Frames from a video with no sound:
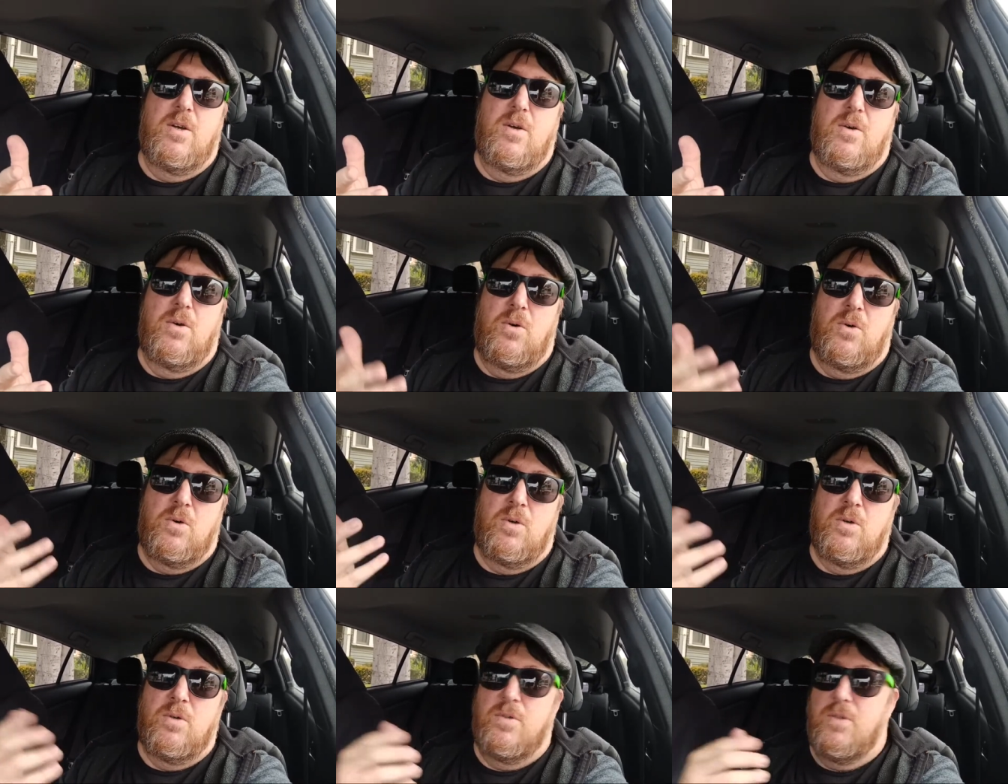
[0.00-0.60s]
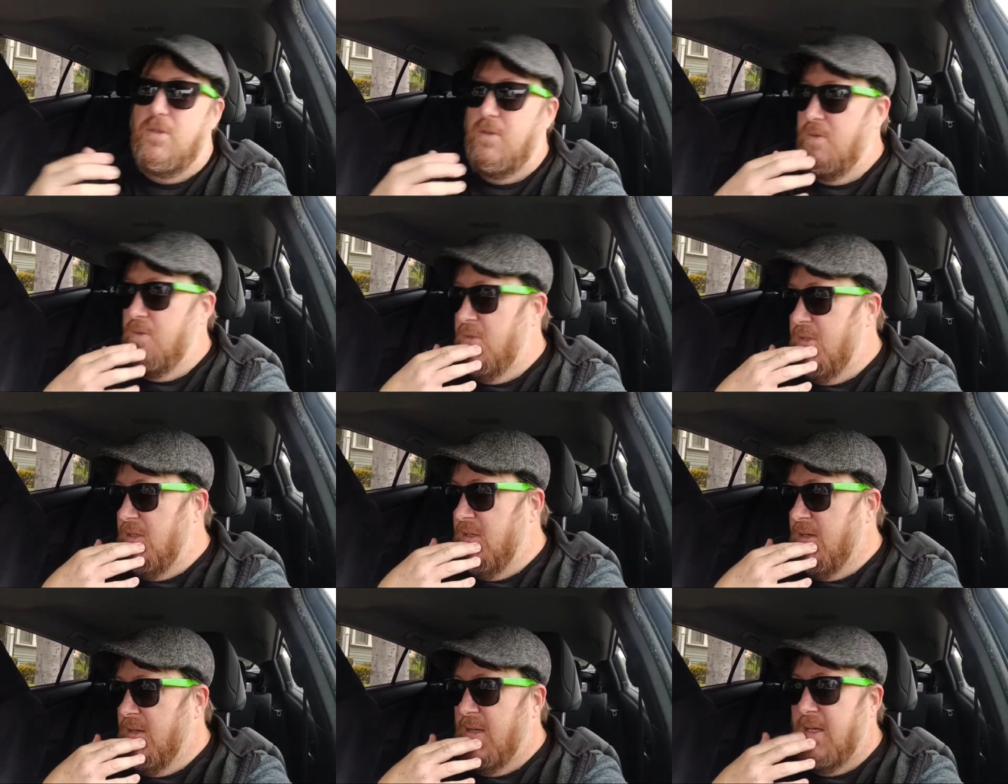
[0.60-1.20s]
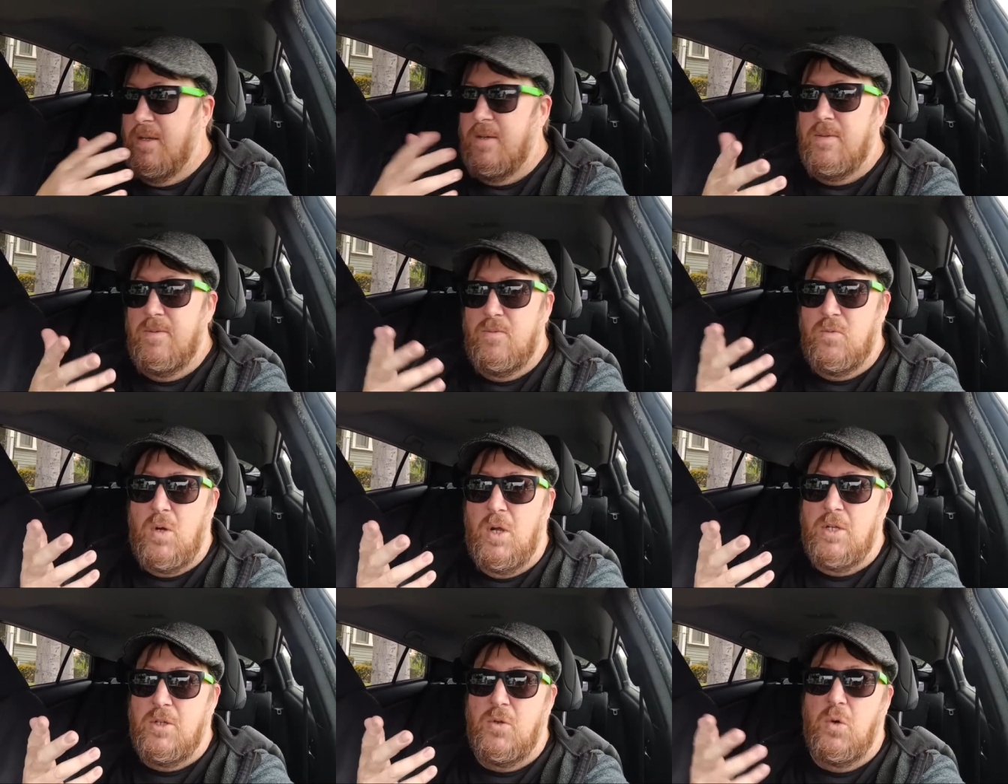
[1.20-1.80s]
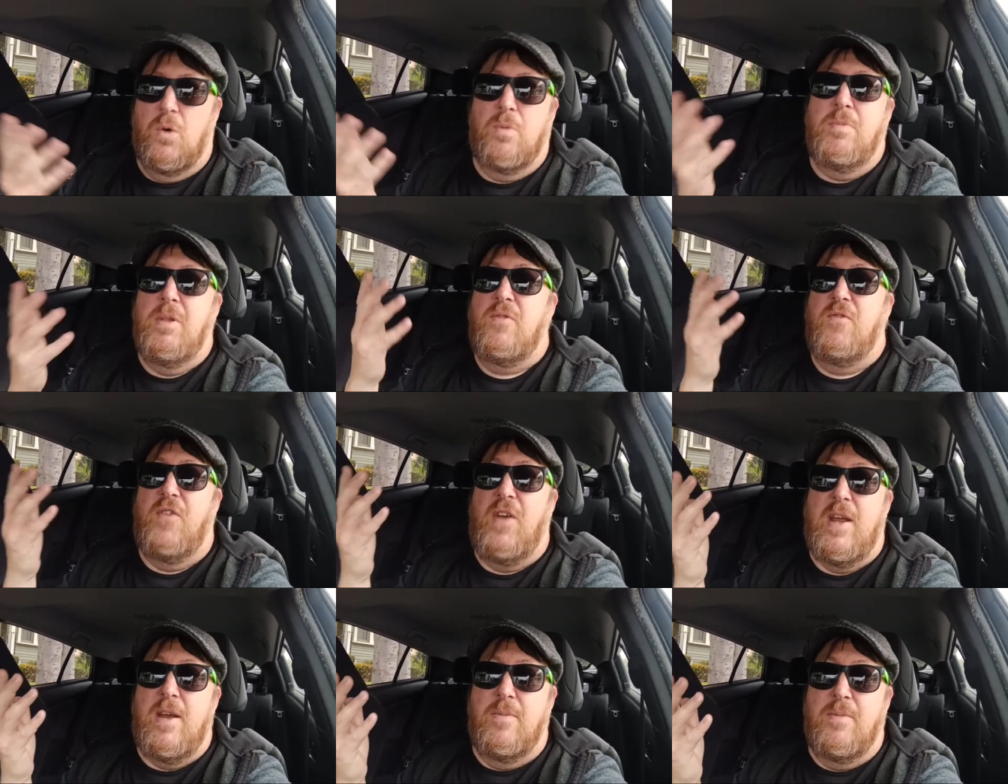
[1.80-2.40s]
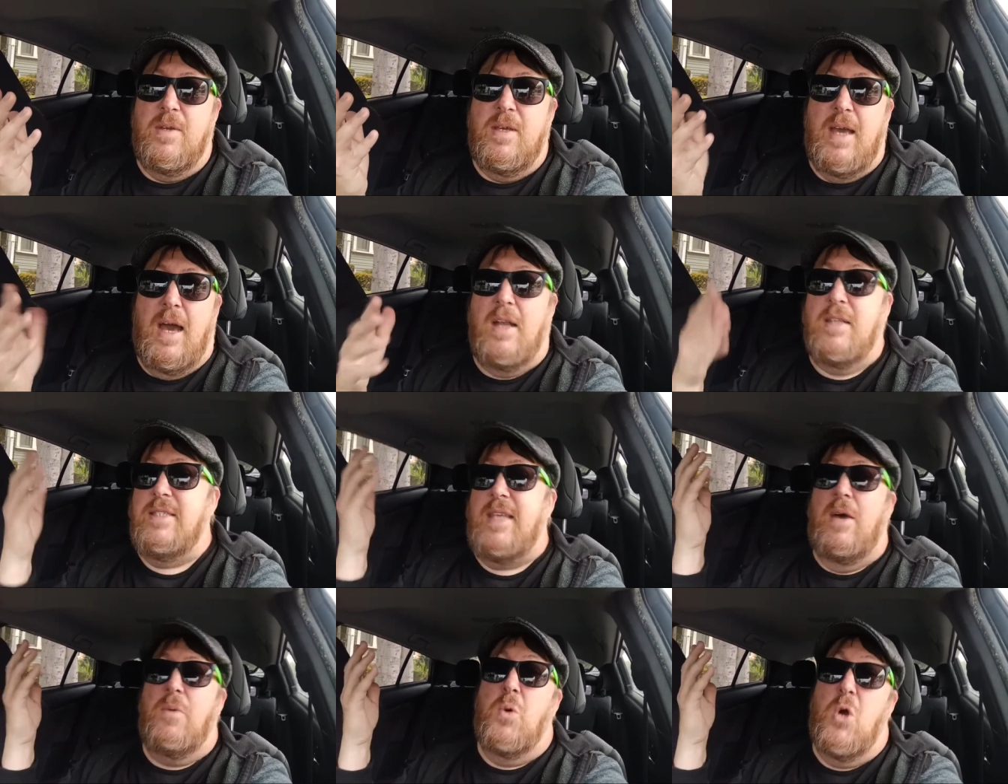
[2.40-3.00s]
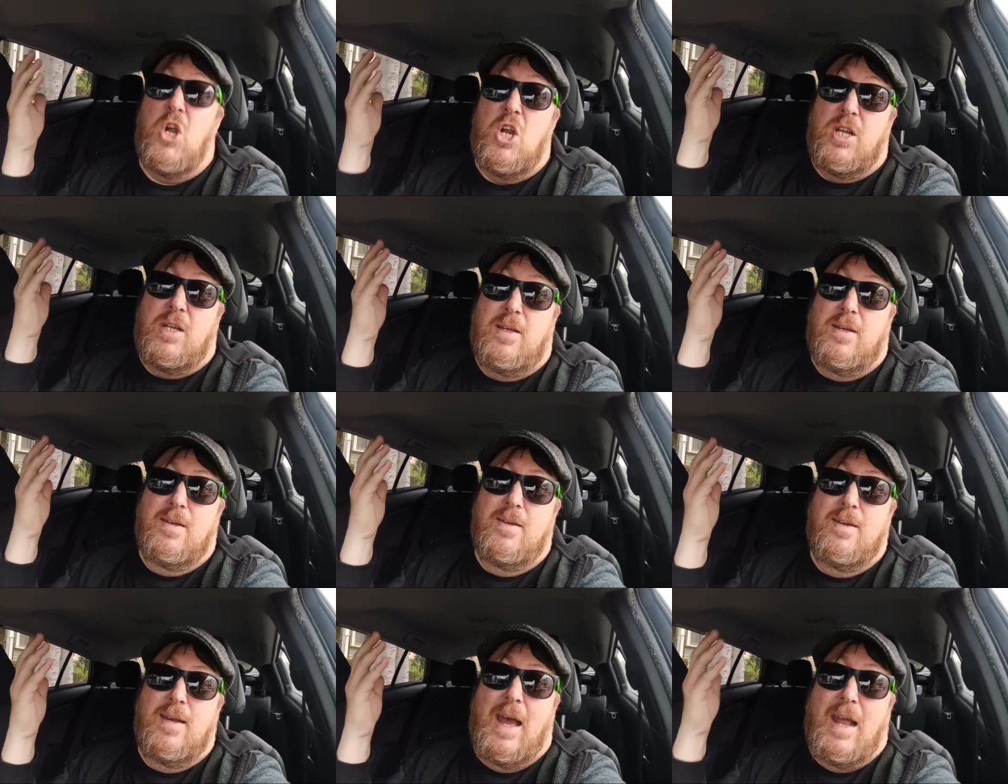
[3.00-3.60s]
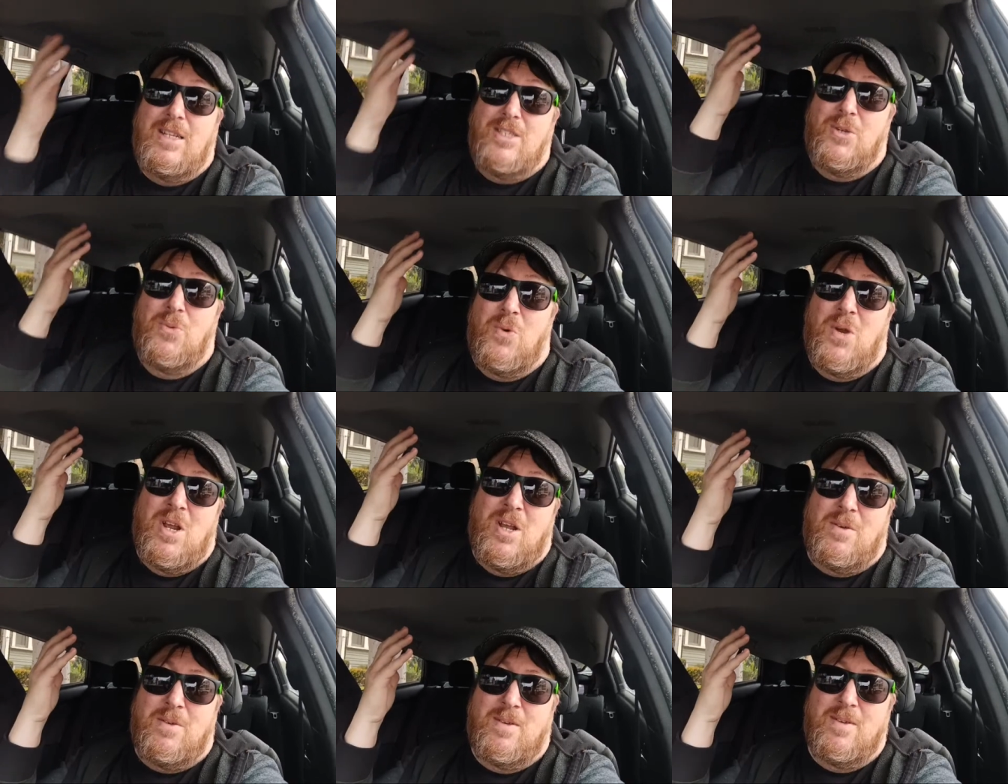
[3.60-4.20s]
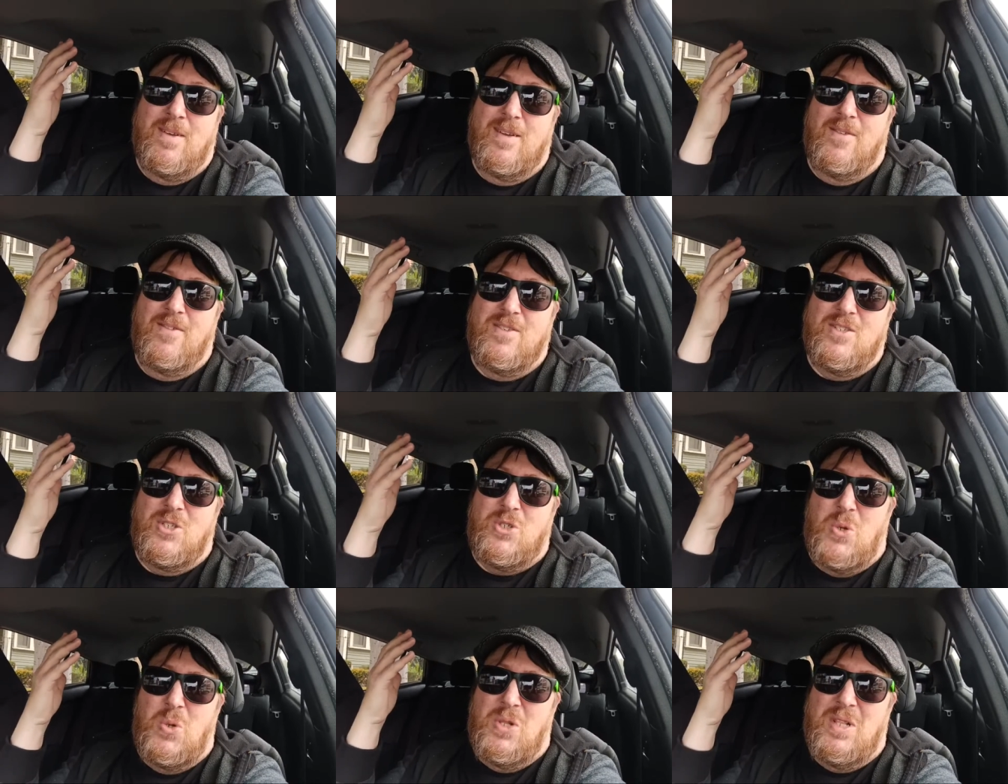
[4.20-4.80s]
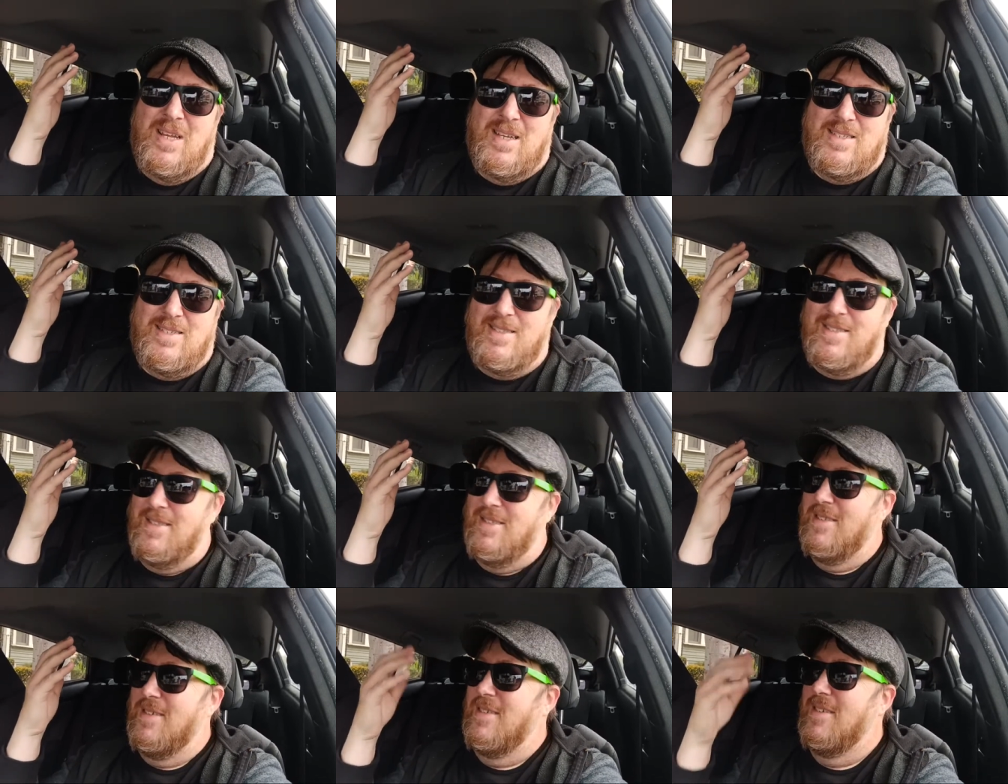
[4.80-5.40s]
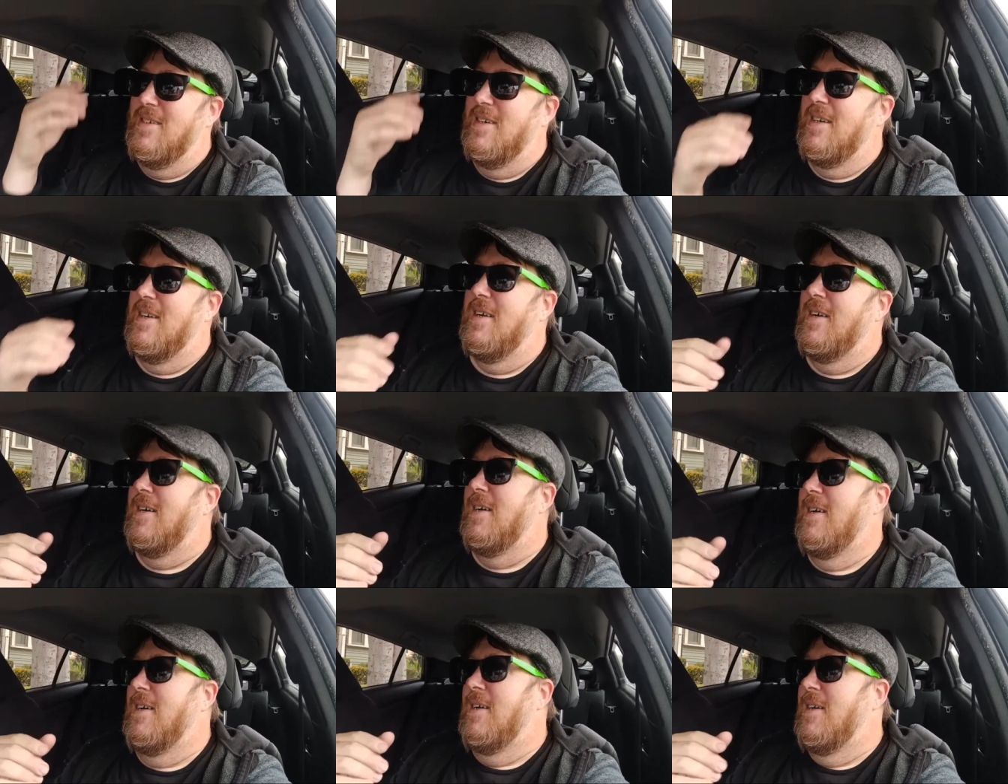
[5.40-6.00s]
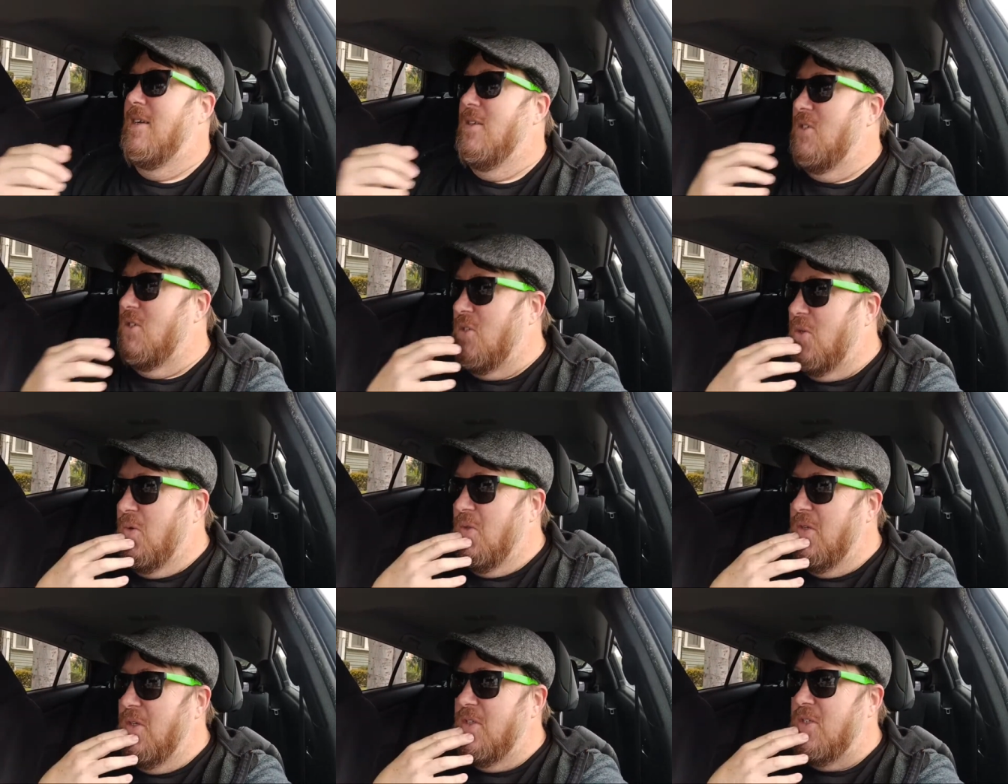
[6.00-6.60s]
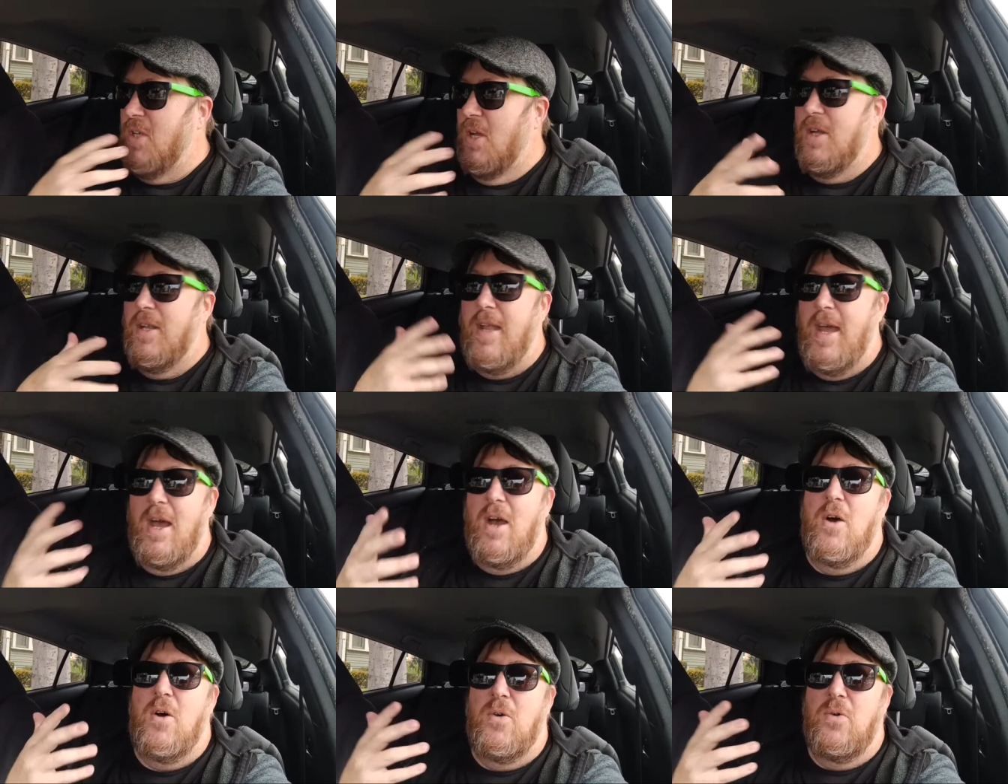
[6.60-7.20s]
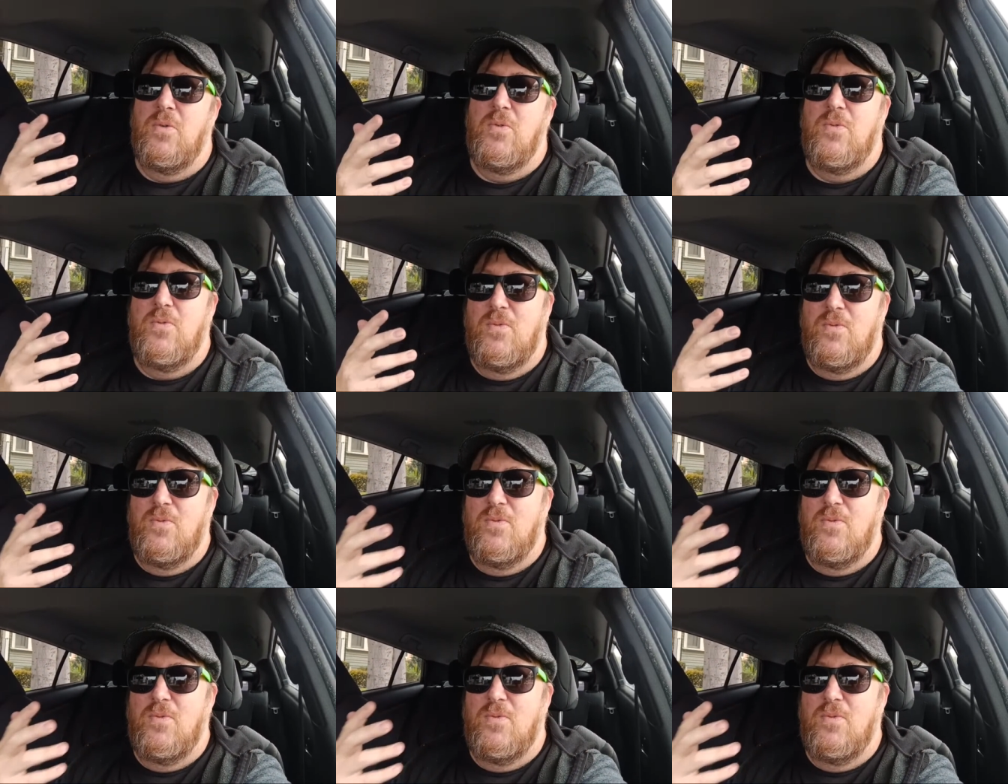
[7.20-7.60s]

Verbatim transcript: or to the uh, ron goldman family how does that work how does it work school us school us on how